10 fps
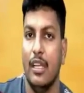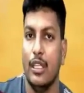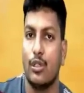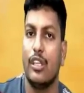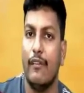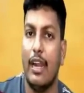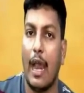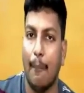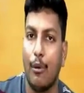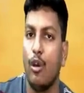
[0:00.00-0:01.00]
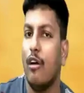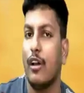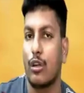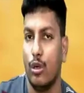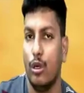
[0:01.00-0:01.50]
So they will approve
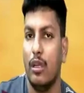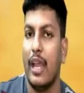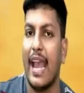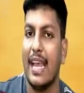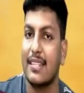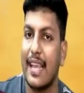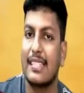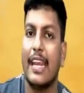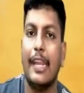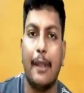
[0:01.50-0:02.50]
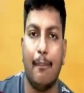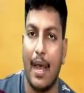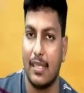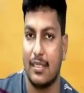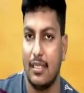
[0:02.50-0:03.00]
our code as SIT
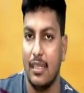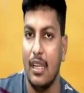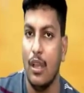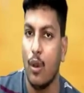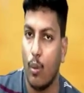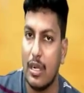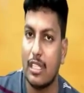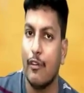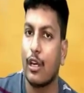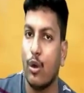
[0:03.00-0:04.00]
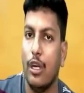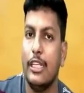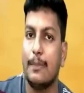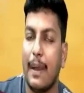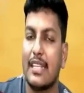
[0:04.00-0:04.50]
passed. Once our code
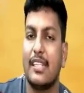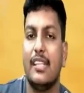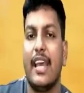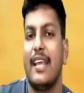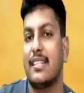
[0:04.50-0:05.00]
is passed in the